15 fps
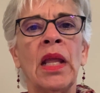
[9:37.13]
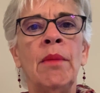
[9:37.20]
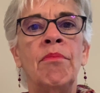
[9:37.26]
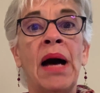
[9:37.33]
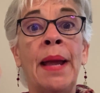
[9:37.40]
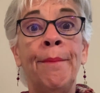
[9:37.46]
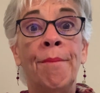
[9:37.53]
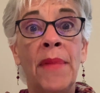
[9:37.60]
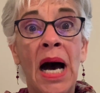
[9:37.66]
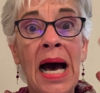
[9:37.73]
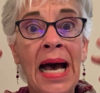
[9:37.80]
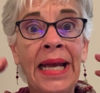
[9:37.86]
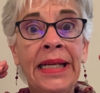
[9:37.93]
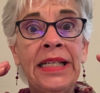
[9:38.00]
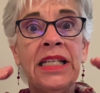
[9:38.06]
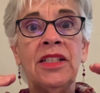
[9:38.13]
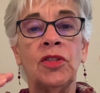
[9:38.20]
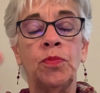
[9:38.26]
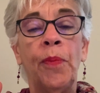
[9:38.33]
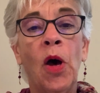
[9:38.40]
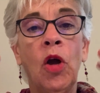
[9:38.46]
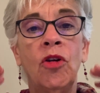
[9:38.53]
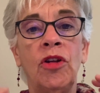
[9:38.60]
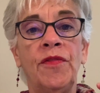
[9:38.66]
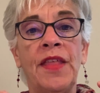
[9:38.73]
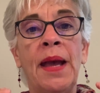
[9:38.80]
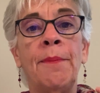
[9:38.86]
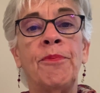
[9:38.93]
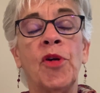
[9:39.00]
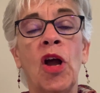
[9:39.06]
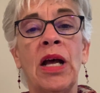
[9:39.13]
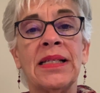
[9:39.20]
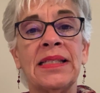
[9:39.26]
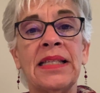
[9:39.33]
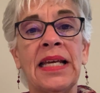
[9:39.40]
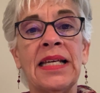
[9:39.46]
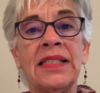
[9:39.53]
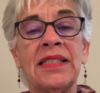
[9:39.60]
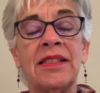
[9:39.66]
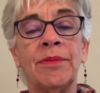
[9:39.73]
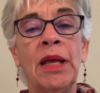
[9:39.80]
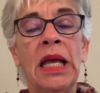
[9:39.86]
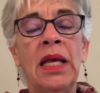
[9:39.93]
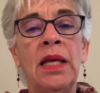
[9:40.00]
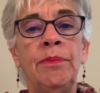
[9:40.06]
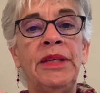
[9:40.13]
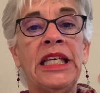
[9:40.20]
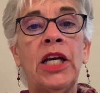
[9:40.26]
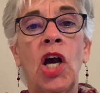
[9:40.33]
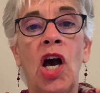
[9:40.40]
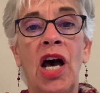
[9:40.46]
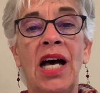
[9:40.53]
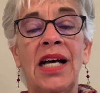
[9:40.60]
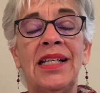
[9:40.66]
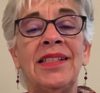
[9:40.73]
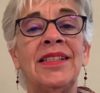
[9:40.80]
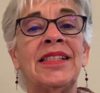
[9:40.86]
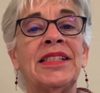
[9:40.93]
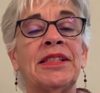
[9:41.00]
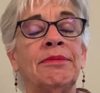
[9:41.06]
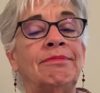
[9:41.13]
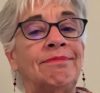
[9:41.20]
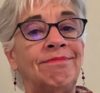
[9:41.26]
My mind is part of that process because